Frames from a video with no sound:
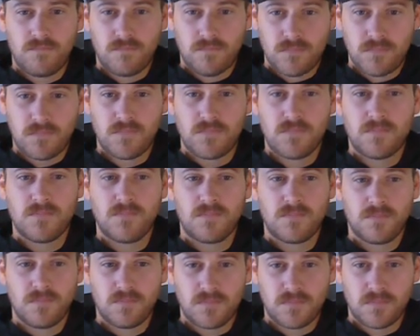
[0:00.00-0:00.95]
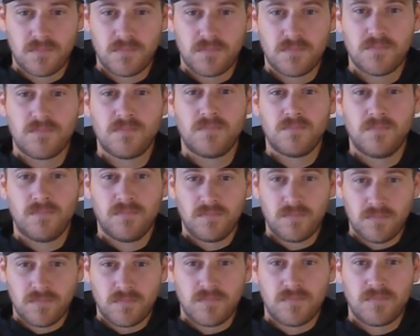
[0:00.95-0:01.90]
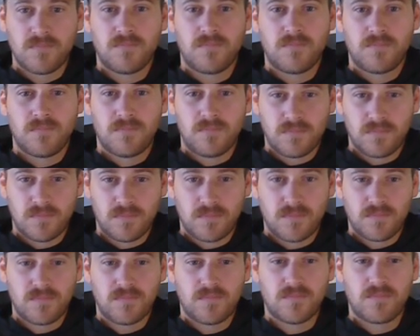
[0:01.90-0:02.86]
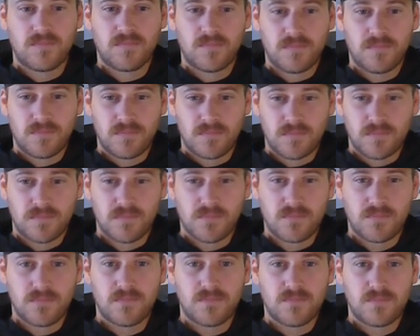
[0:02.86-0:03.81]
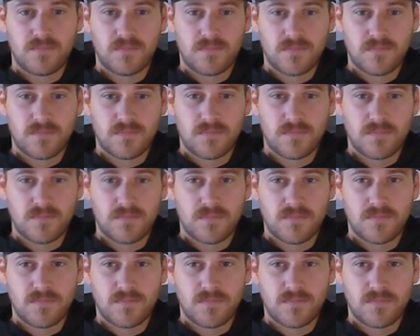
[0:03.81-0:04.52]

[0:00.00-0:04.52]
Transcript: This person isn't speaking.